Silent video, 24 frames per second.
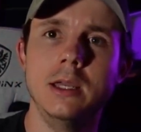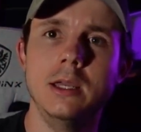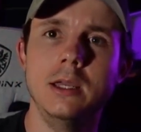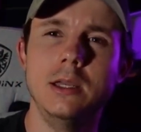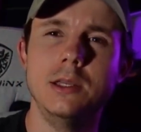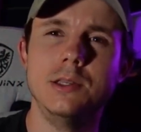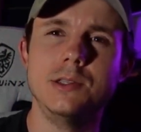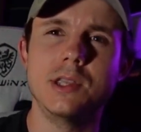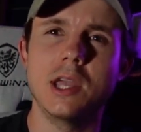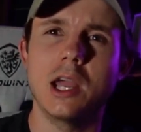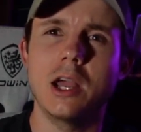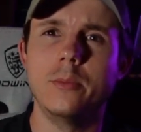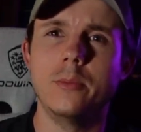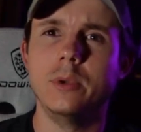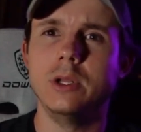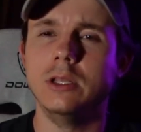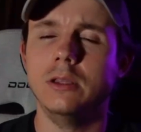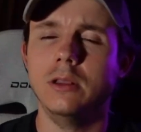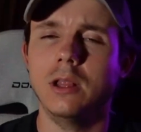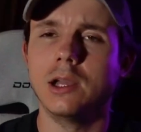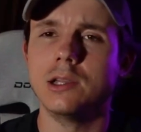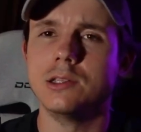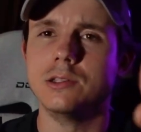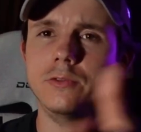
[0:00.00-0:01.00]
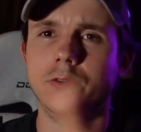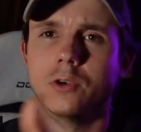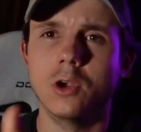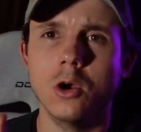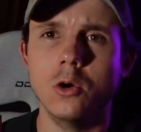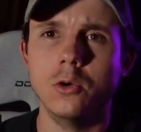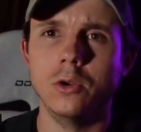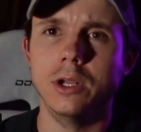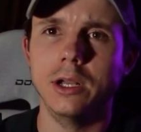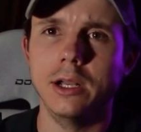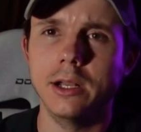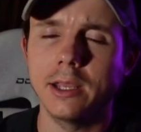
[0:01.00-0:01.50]
is how many lines of
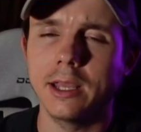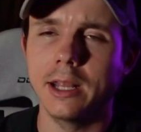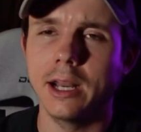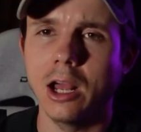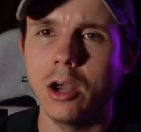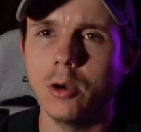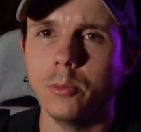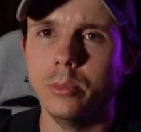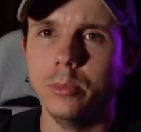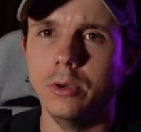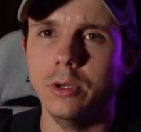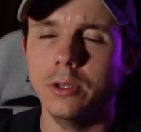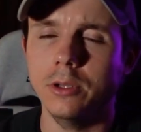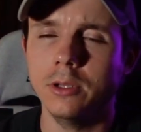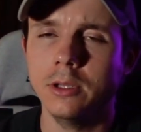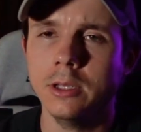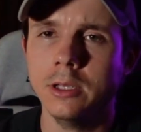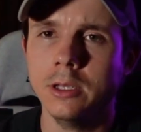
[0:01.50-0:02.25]
code it can output.